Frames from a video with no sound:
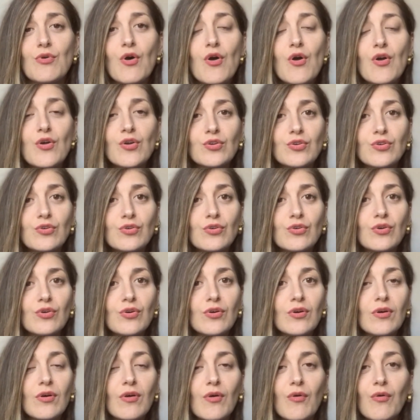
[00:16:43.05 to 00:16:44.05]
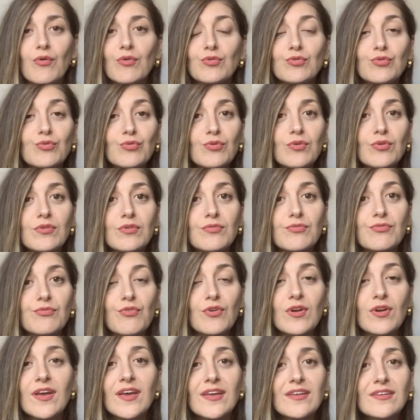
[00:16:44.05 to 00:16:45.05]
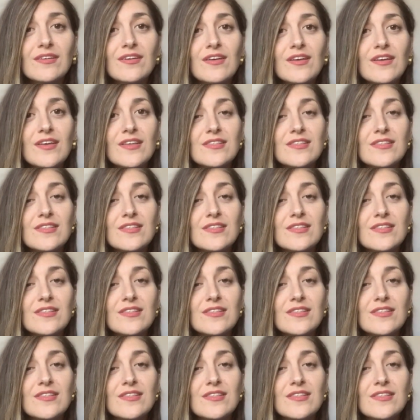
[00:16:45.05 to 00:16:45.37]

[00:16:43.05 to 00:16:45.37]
work or you're a foreigner.